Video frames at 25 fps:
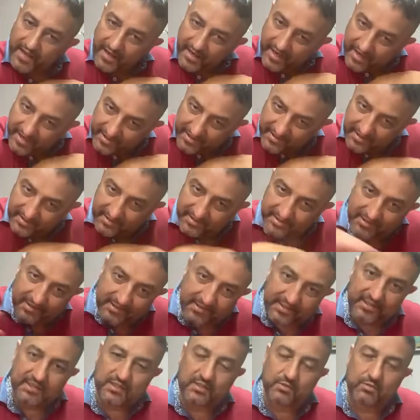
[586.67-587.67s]
and in
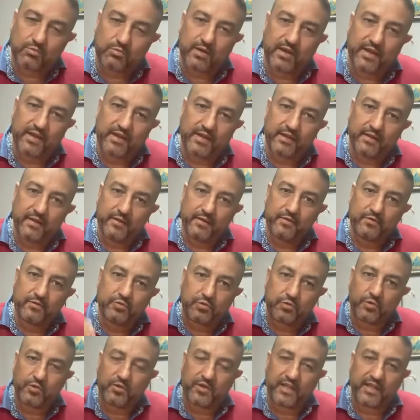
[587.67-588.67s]
this way to
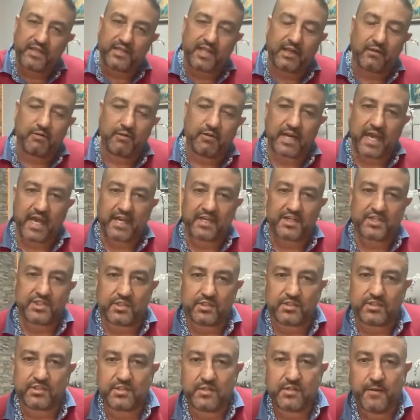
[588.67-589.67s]
create our
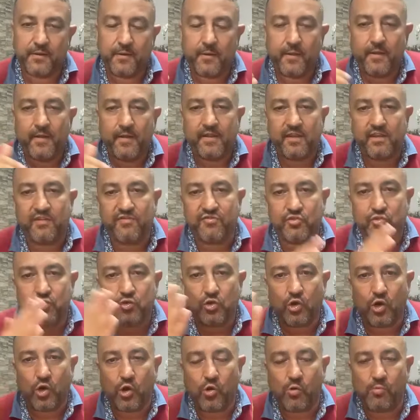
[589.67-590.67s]
actions. If
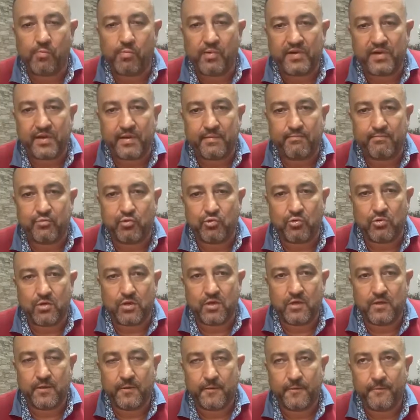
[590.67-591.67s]
you open a
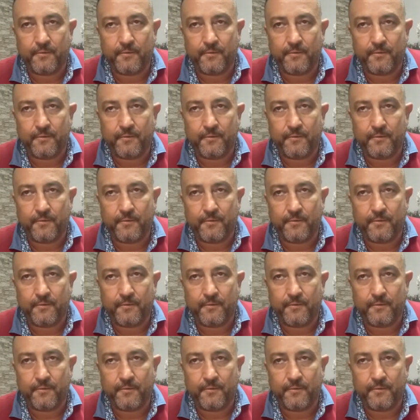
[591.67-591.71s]
book